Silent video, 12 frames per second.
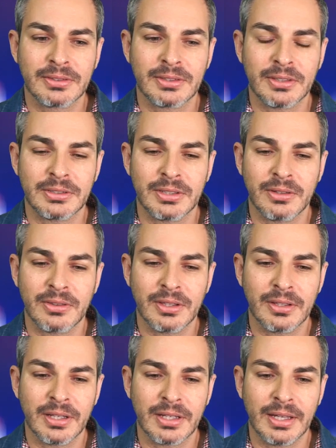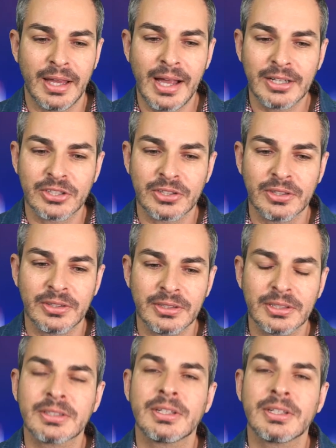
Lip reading: started thinking like, actually, this is